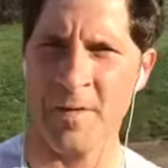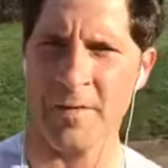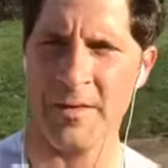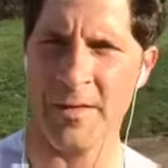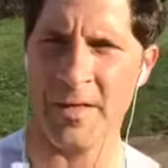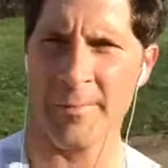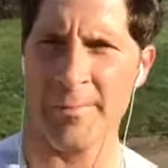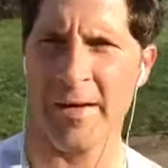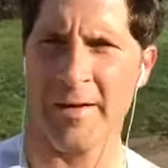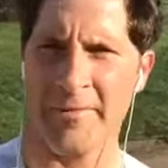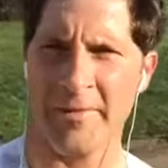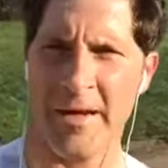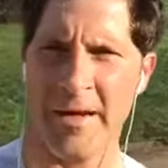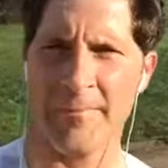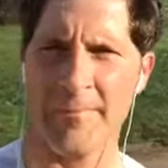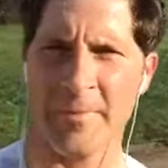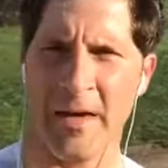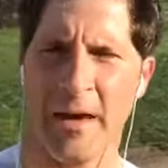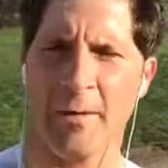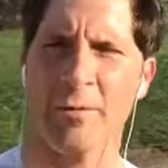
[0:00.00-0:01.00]
Think about that.
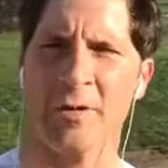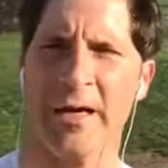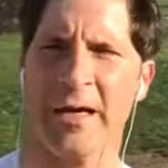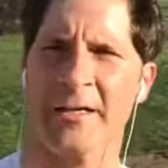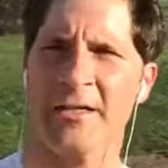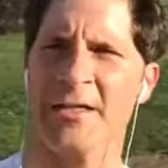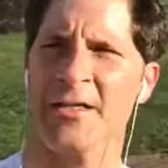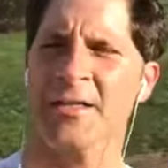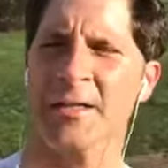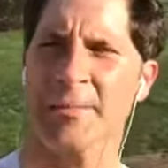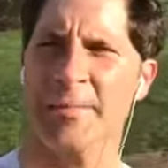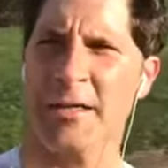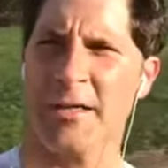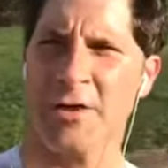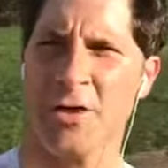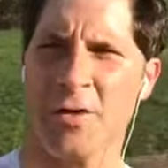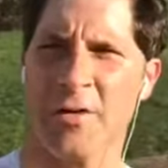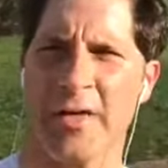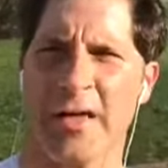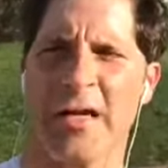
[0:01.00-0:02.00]
I would like to submit
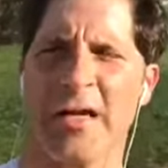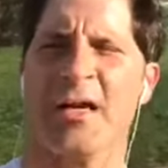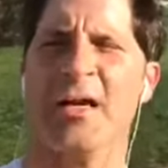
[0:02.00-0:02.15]
to you that